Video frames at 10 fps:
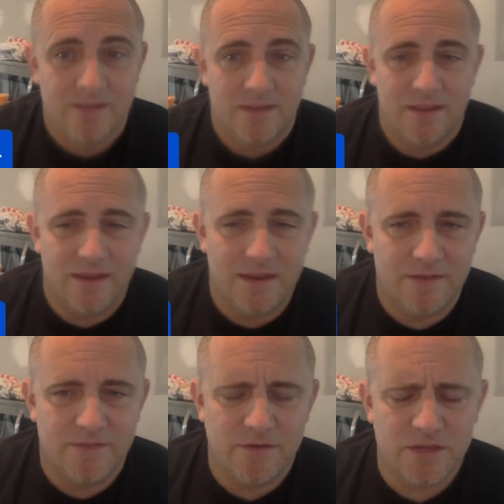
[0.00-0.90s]
And then
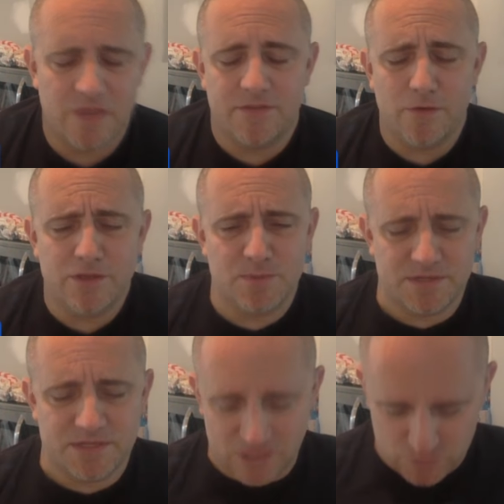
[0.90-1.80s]
if they're
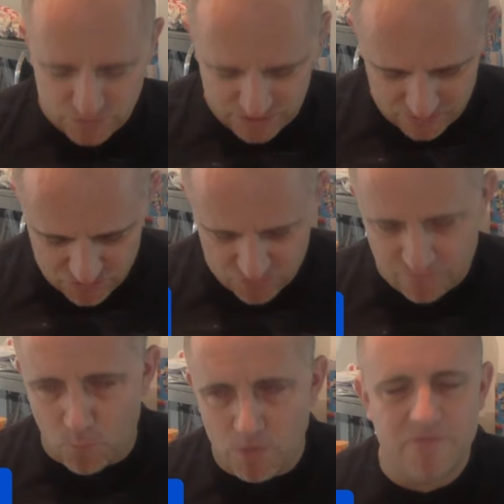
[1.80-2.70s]
expressing interest in a
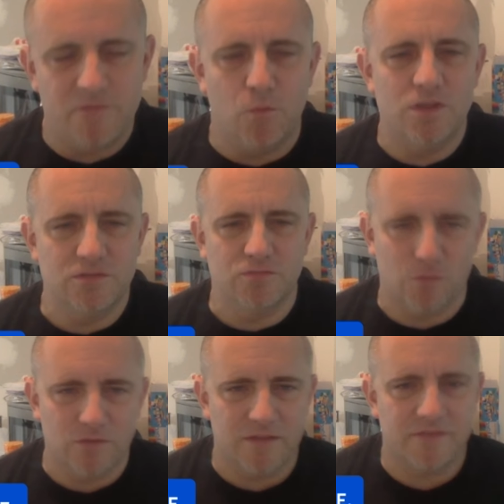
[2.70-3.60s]

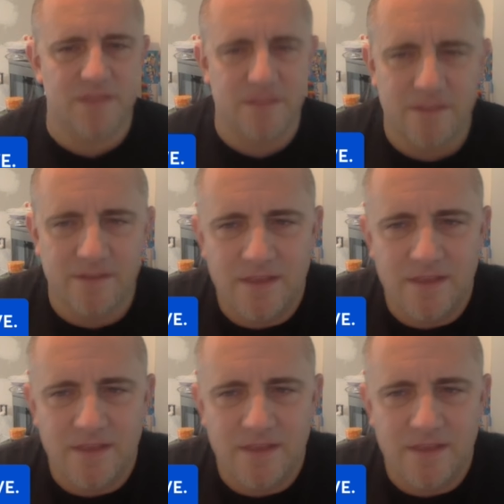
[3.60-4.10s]
44-year-old lefty, then